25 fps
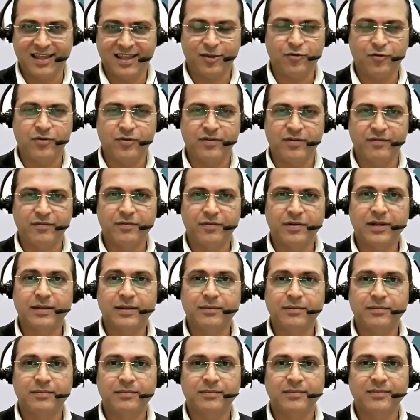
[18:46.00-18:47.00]
Thank you
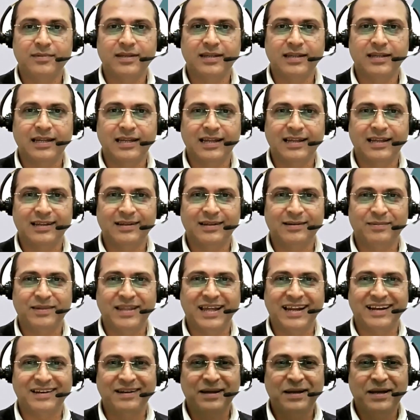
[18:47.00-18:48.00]
everyone
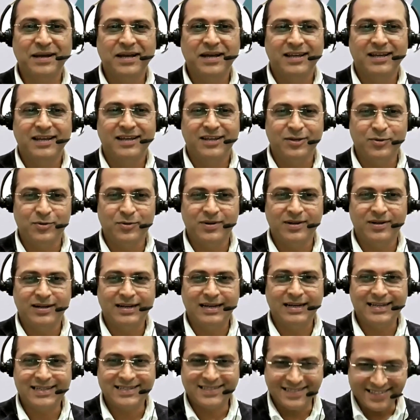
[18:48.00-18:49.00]
that you
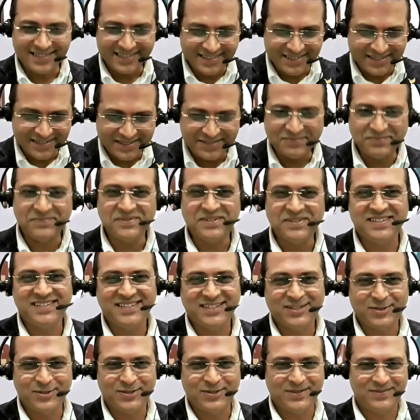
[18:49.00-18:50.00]
are listening
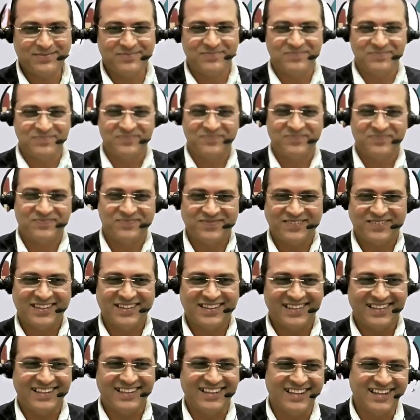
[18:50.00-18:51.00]
me so
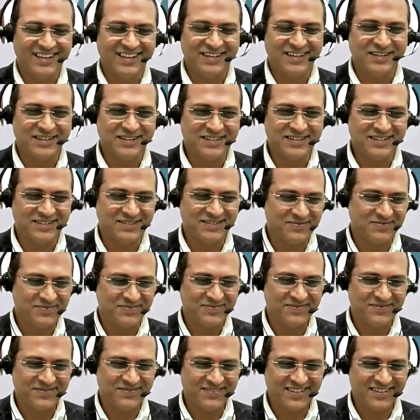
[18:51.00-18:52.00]
uh,
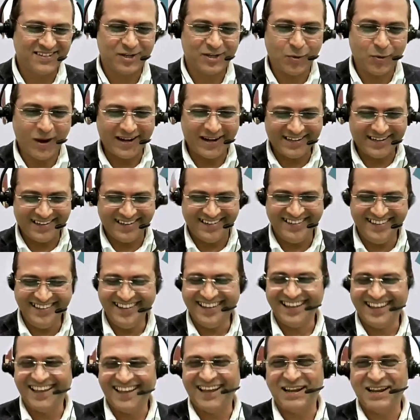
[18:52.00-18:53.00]

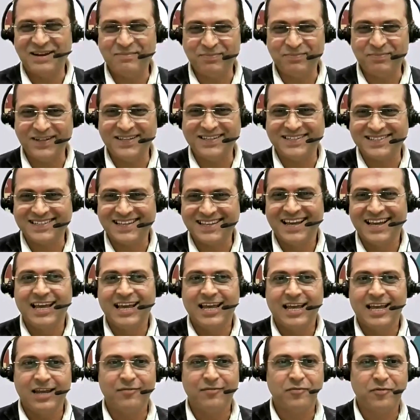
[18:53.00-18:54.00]
quietly. And please,
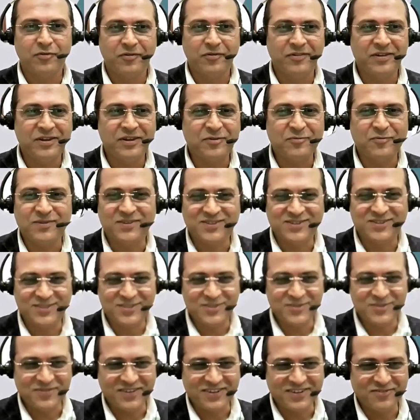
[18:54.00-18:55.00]
if you have any
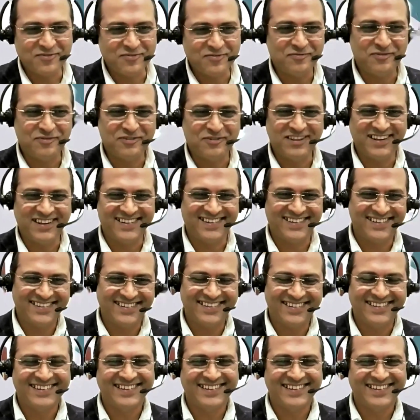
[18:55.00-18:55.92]
questions, you can go for it.